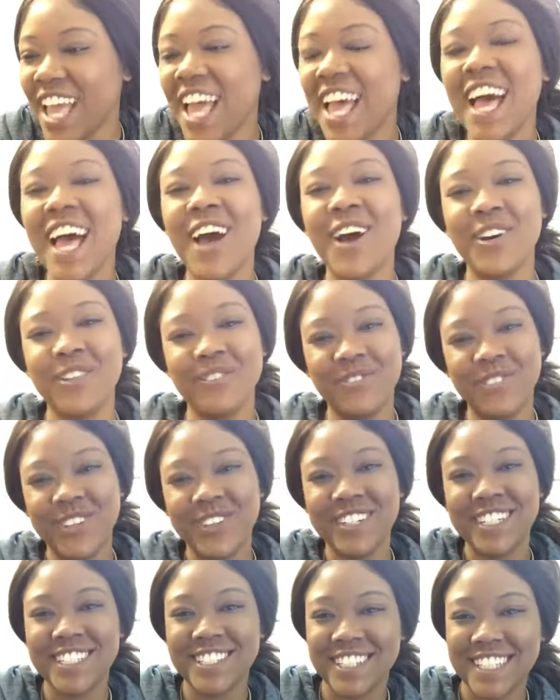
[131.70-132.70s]
I hope
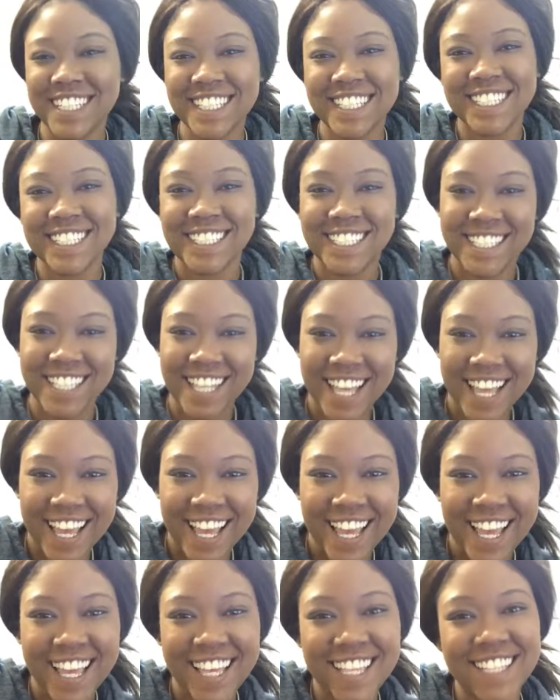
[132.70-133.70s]
you enjoyed
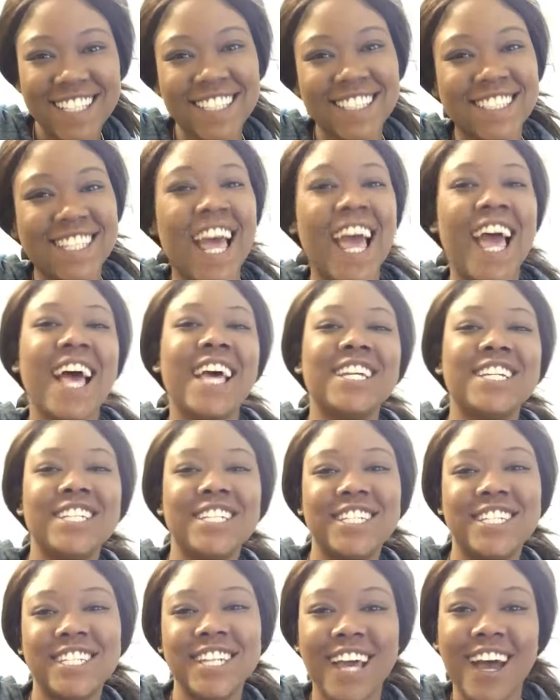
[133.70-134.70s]
today's
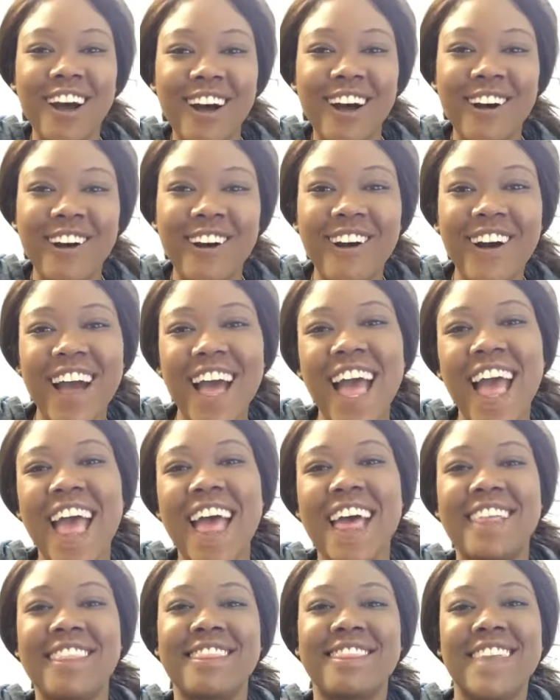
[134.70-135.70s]
show.
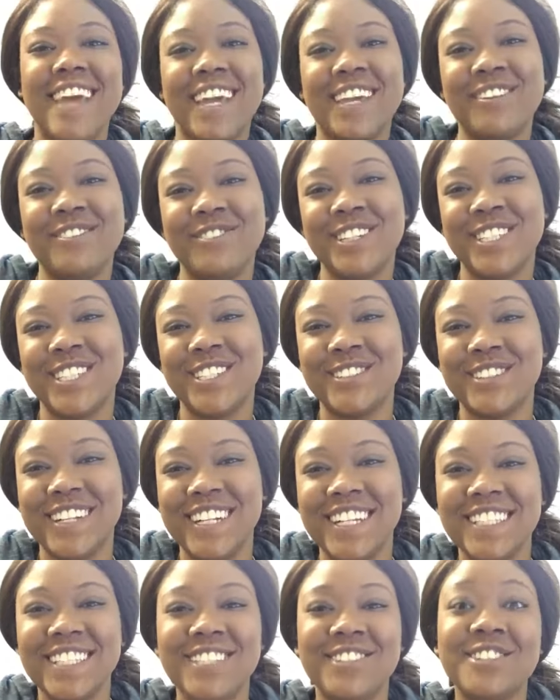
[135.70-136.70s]
And thank you for
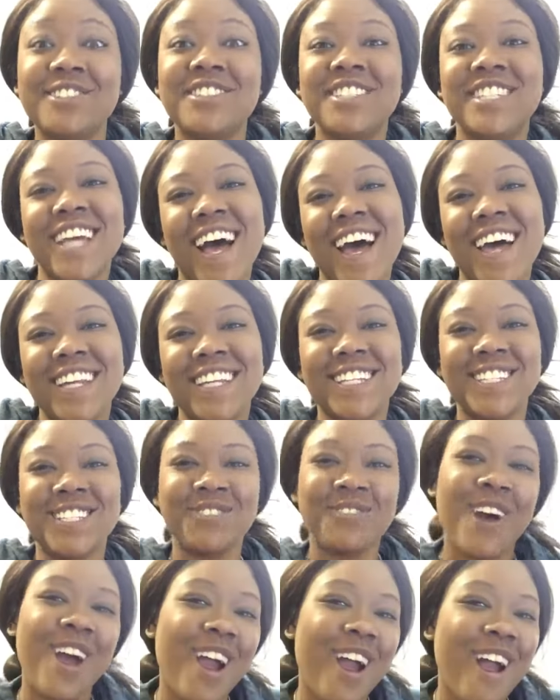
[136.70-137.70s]
tuning into
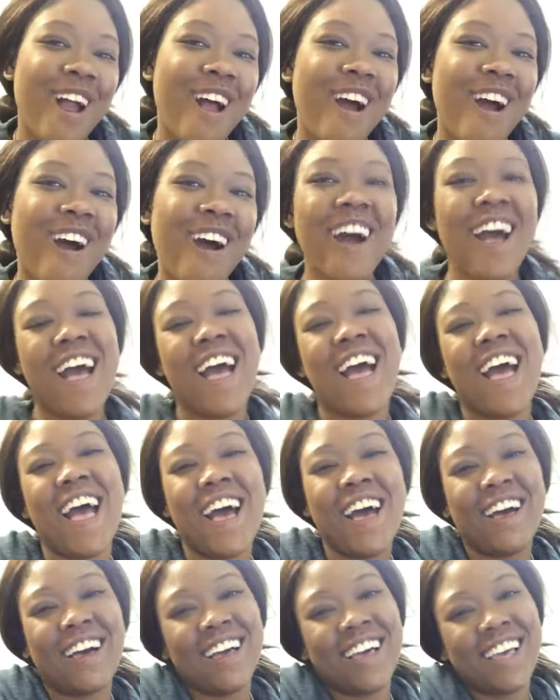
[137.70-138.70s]
Johnny's World. All
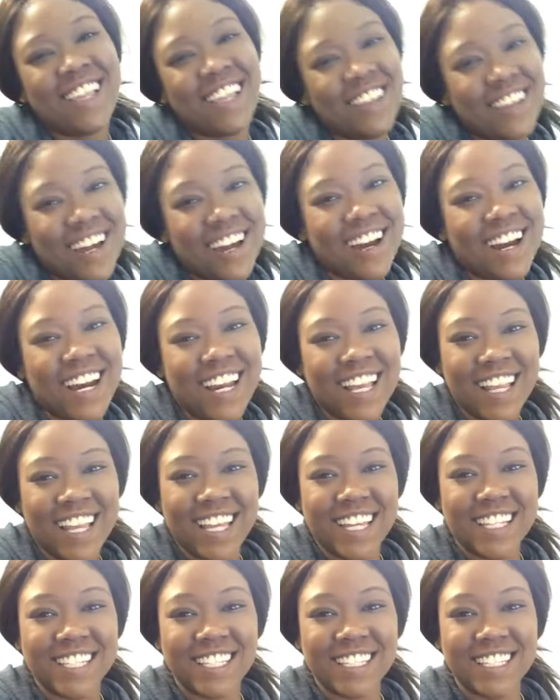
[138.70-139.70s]
right,
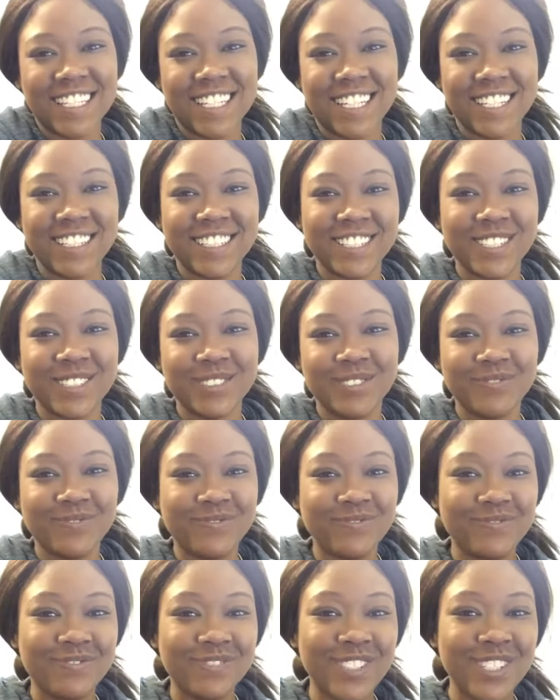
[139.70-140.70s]
ladies and gents.
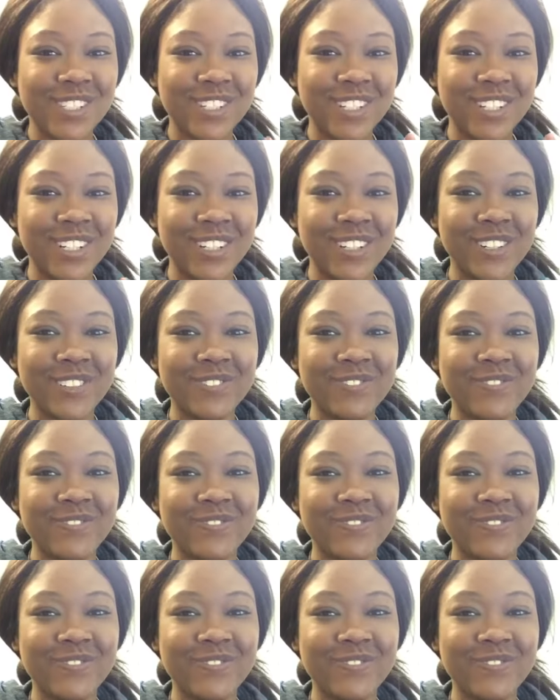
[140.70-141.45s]
Toodaloo.